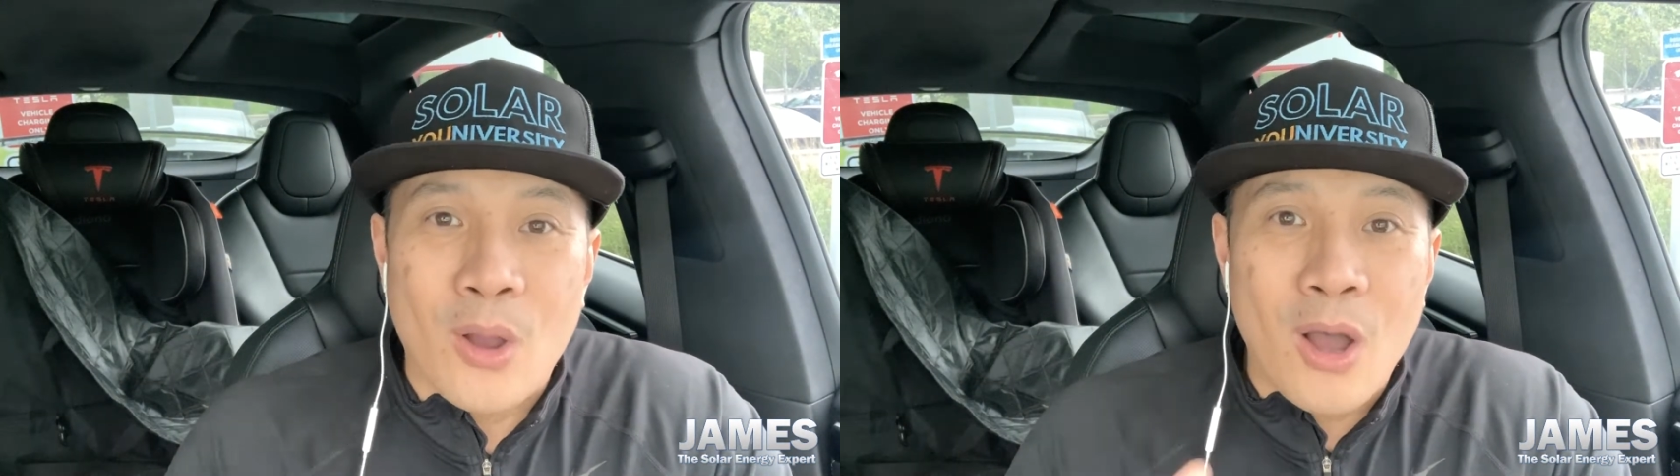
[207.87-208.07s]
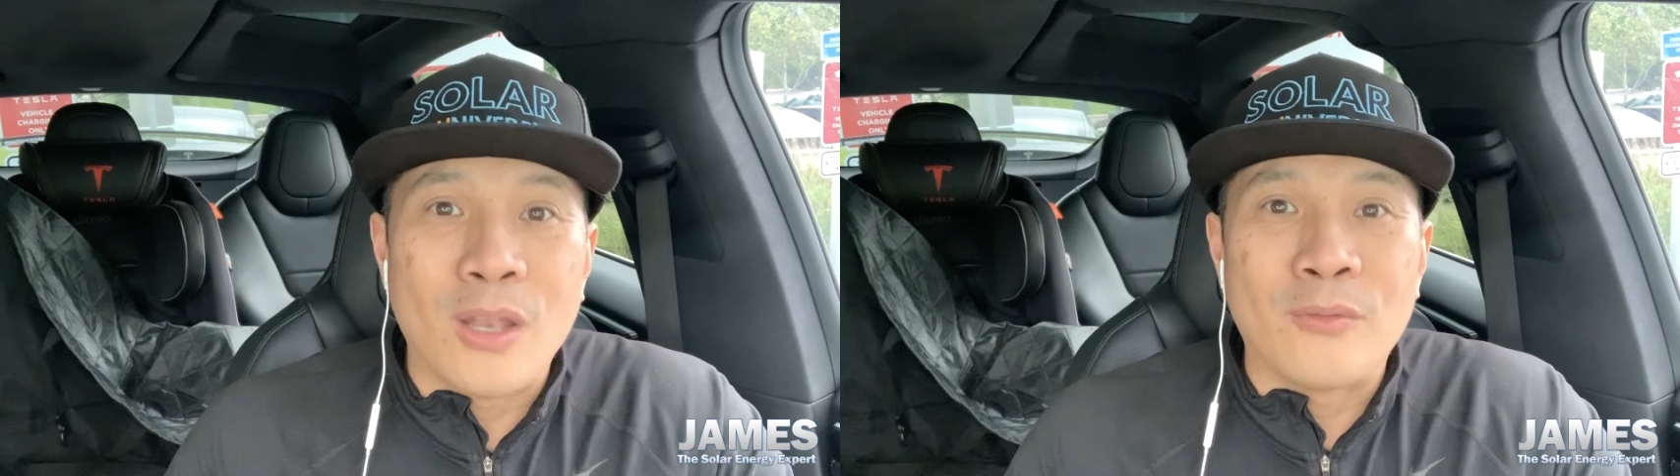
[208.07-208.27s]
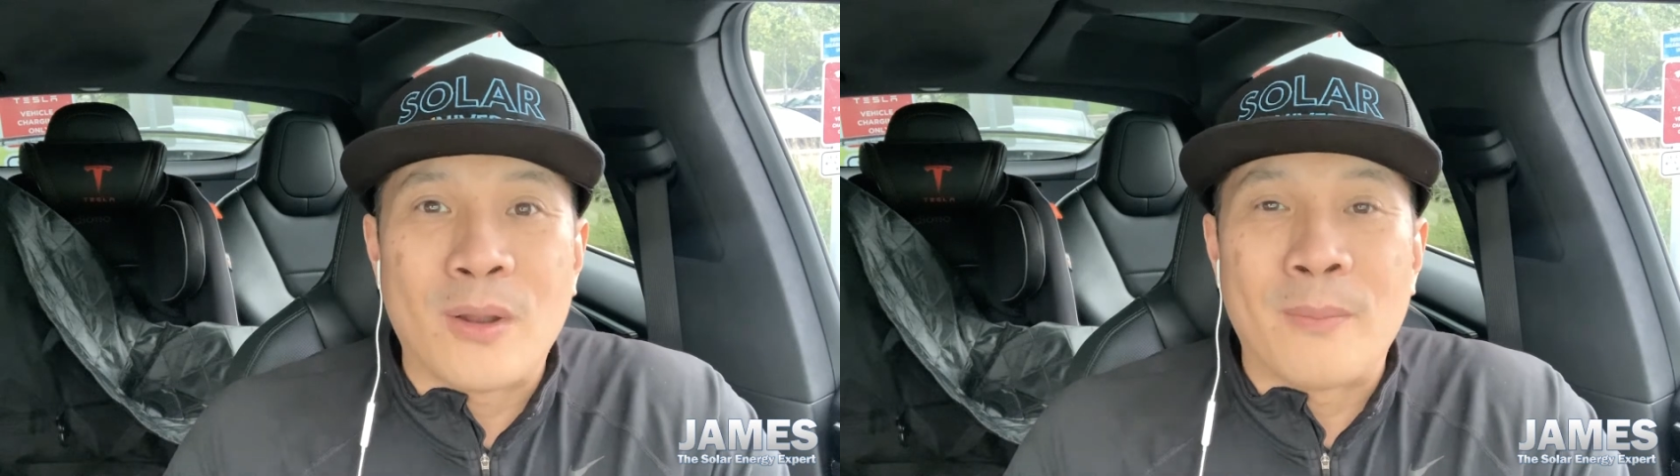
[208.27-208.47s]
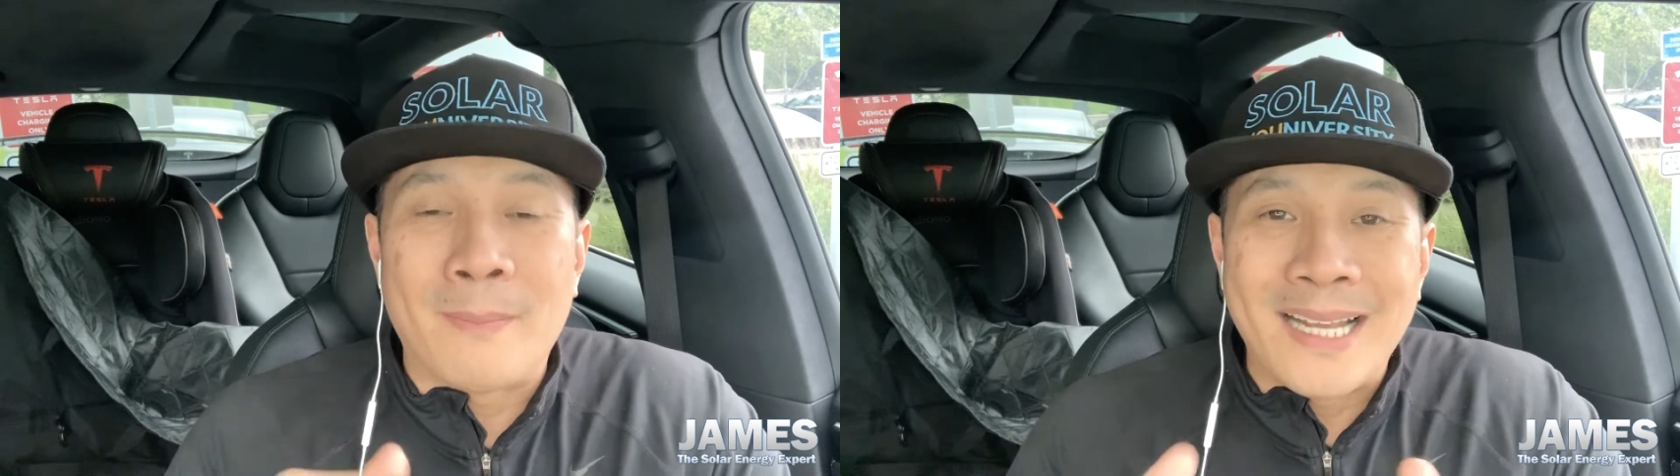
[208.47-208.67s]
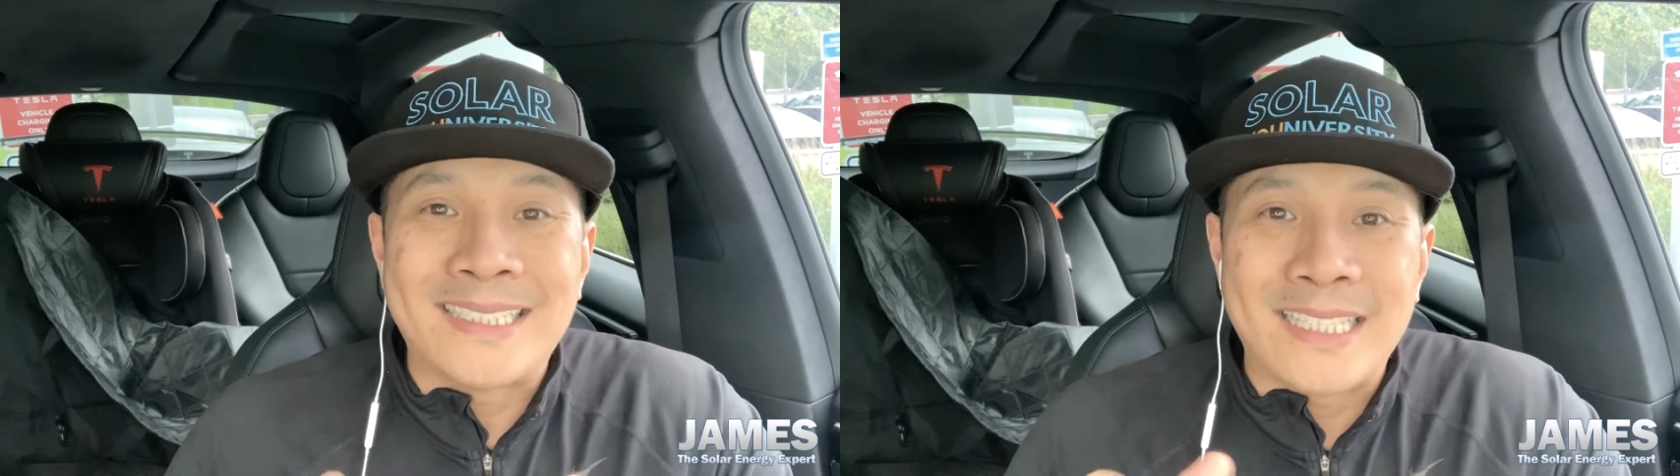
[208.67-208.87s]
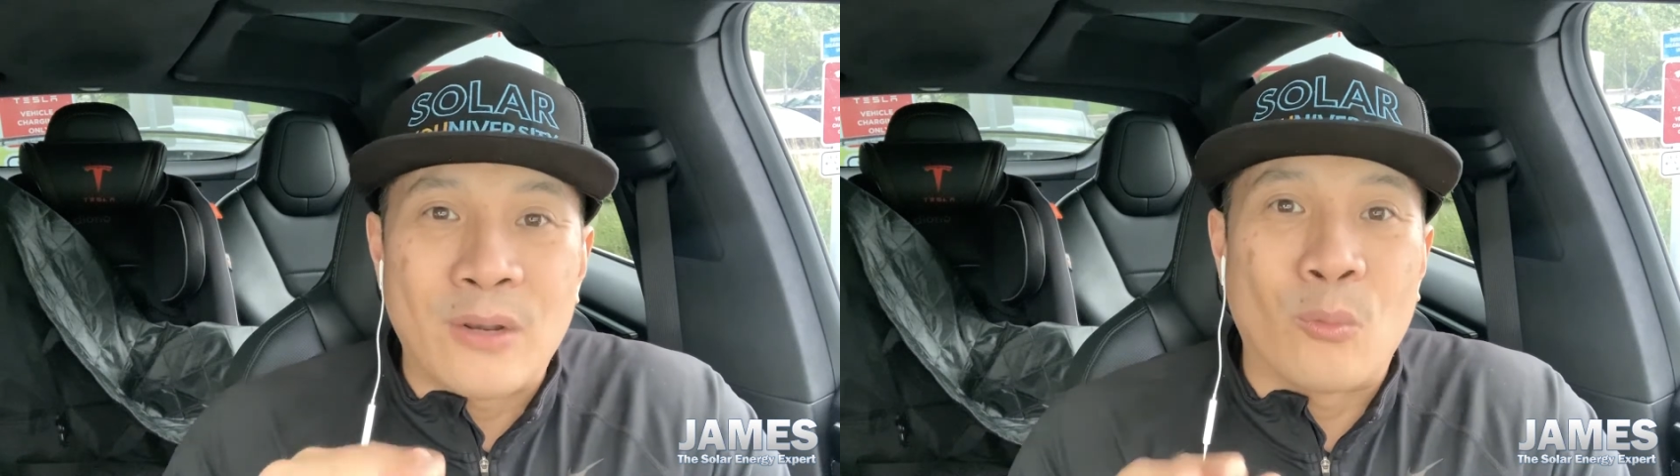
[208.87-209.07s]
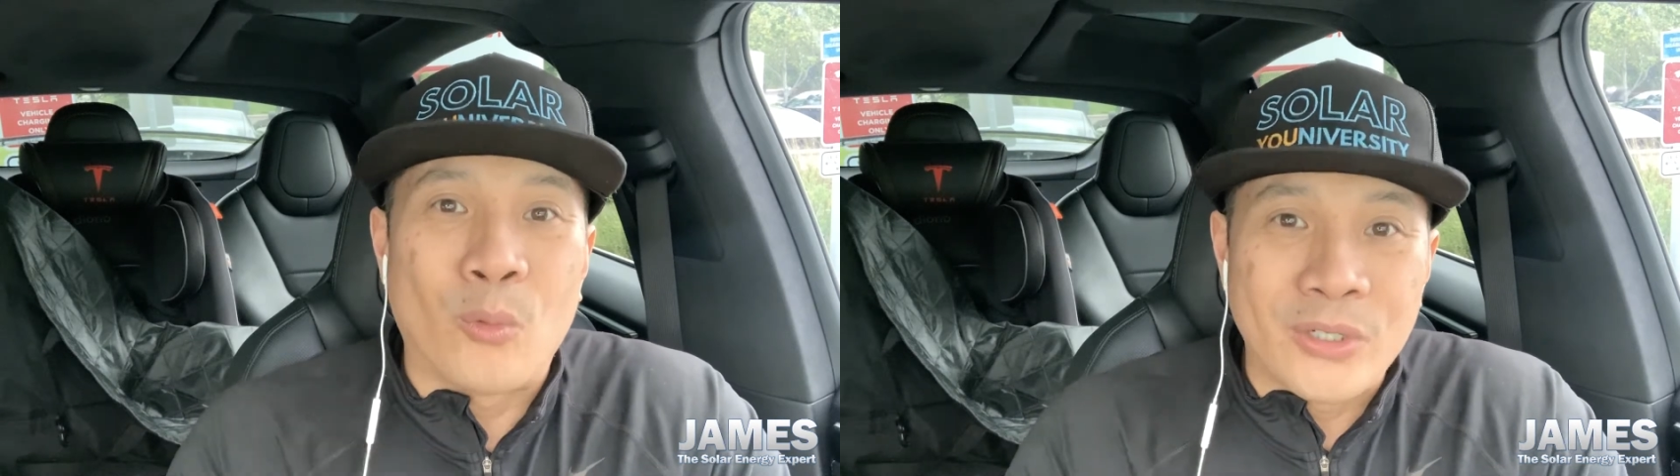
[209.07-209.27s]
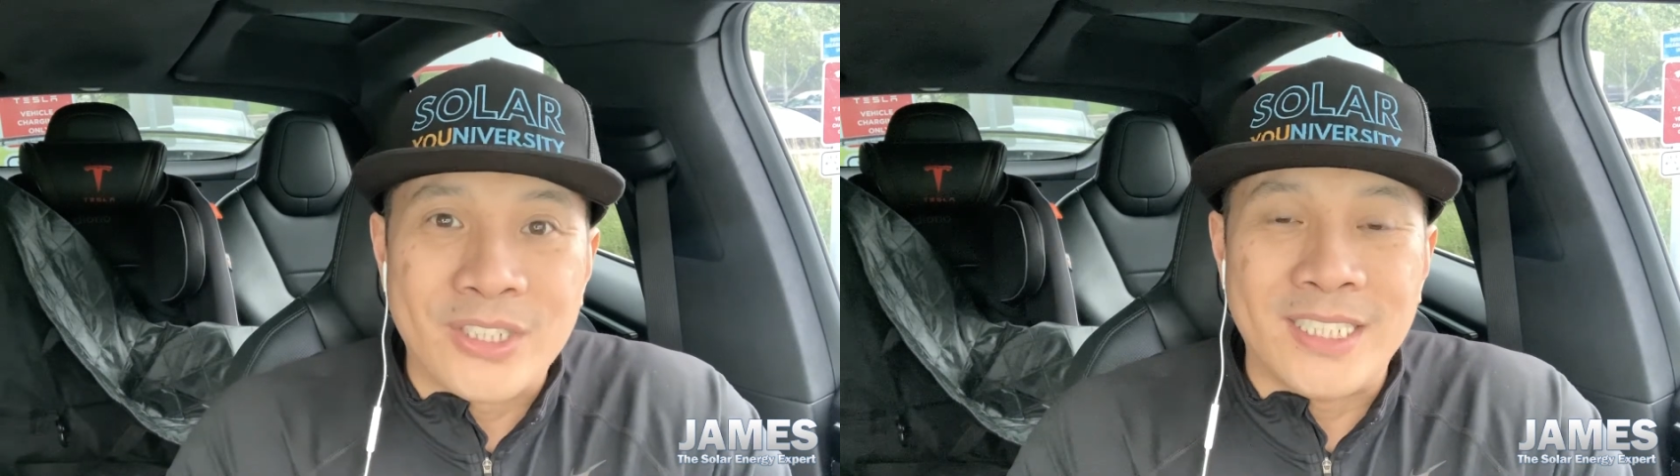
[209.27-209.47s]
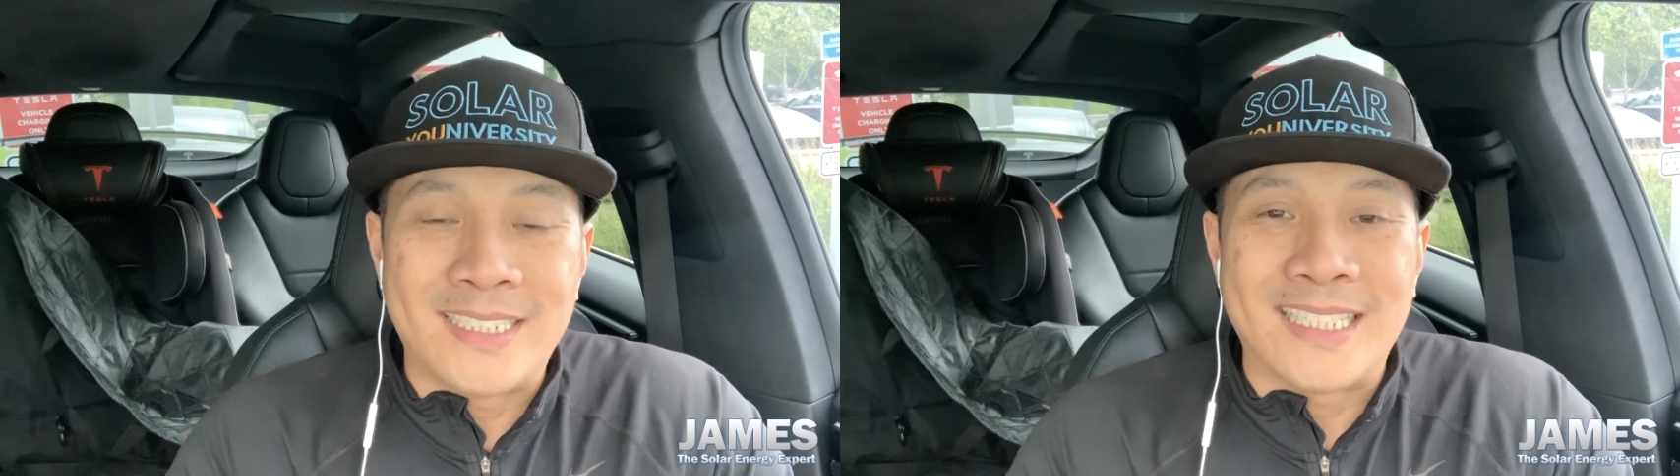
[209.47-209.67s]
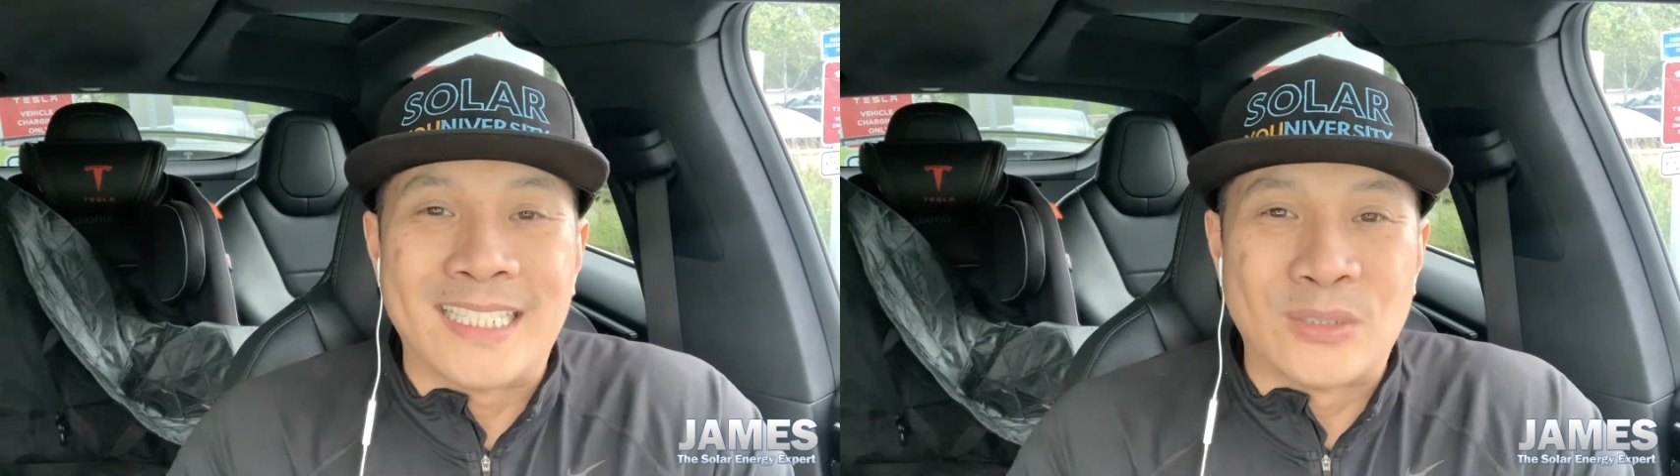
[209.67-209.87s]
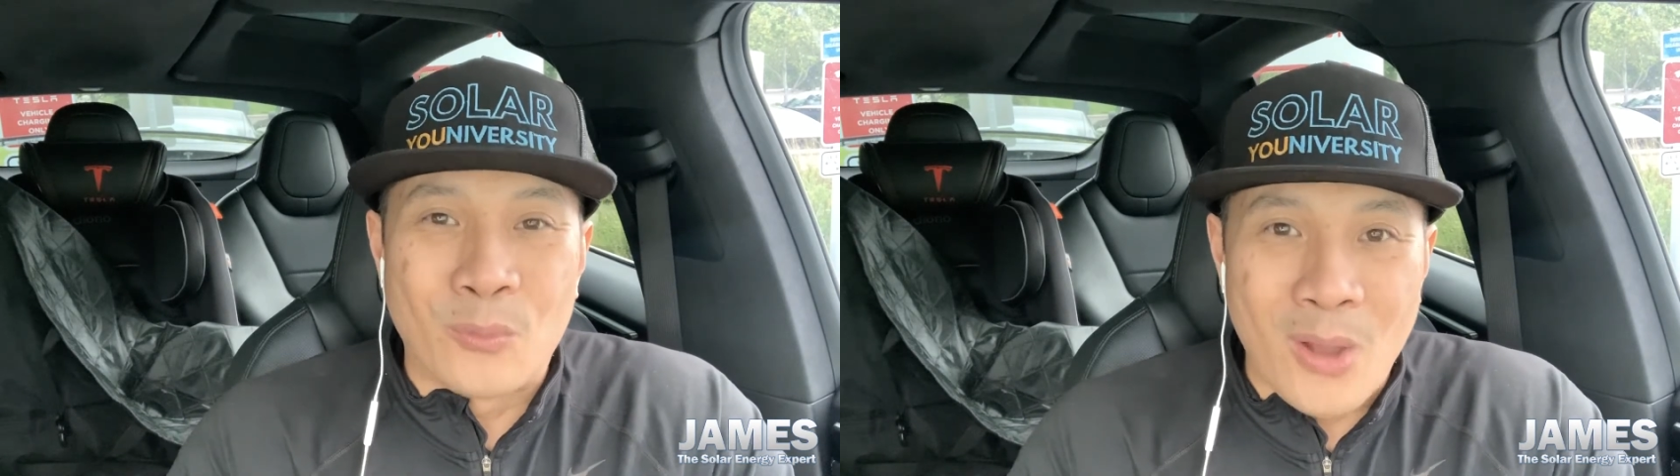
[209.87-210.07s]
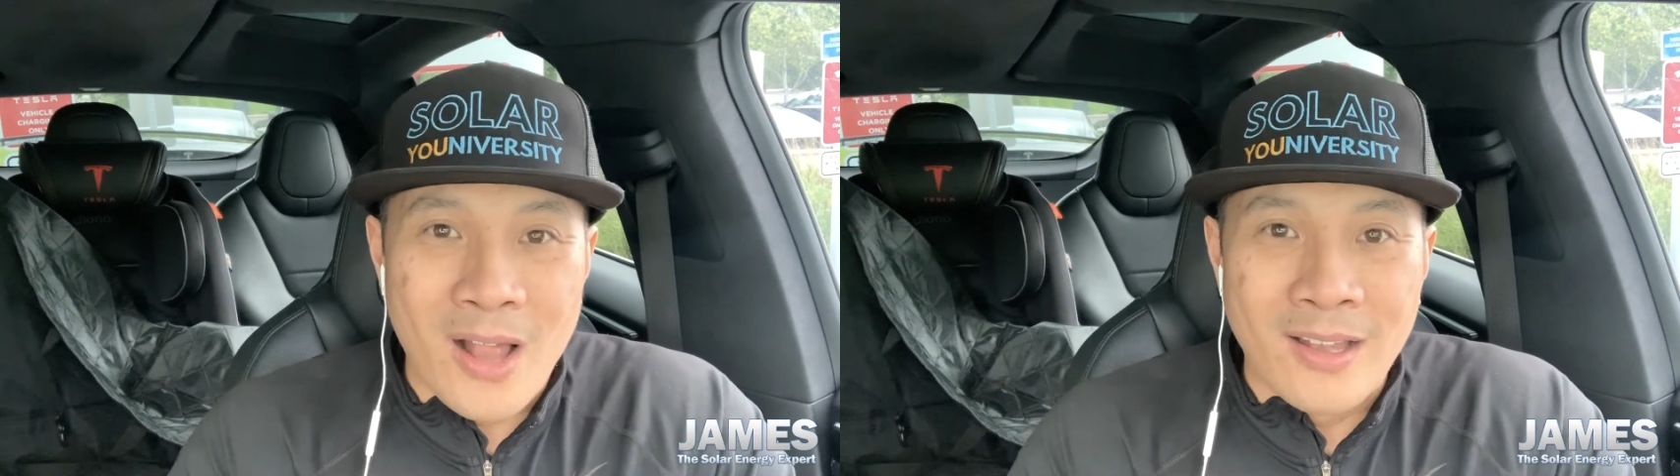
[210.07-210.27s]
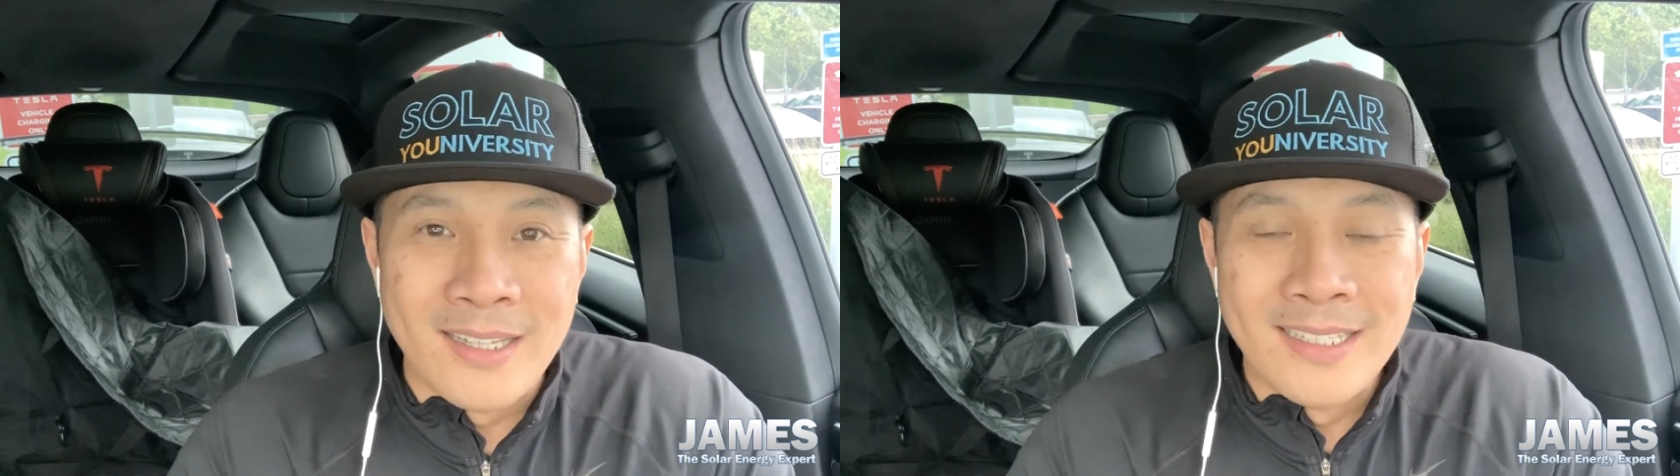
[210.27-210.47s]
all of our mindset worksheets as well.